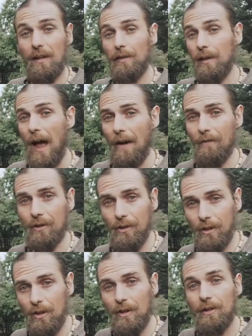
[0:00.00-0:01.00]

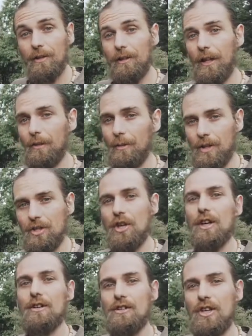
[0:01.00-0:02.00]
lavender, licorice,
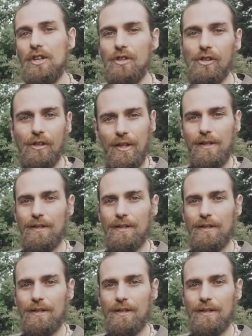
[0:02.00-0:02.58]
ginger,